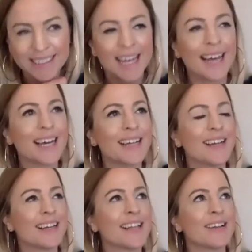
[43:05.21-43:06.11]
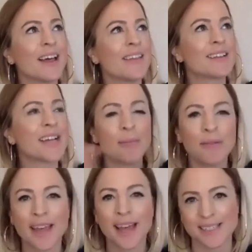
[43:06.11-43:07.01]
And I think at the time of
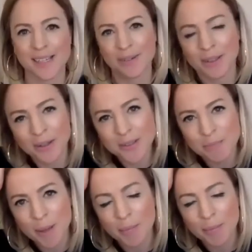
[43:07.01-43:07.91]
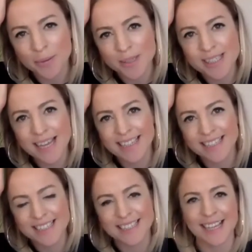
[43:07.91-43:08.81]
the exile, when God's people were sent into
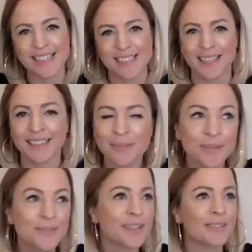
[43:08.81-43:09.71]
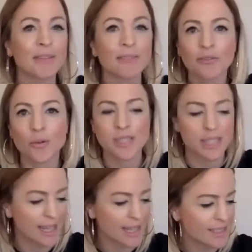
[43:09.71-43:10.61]
the desert and they wandered around for 40
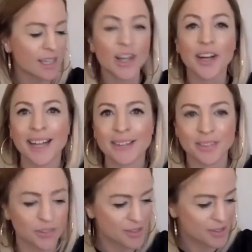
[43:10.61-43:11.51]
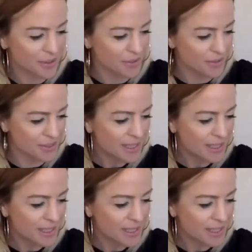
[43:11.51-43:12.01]
years to learn how to trust God,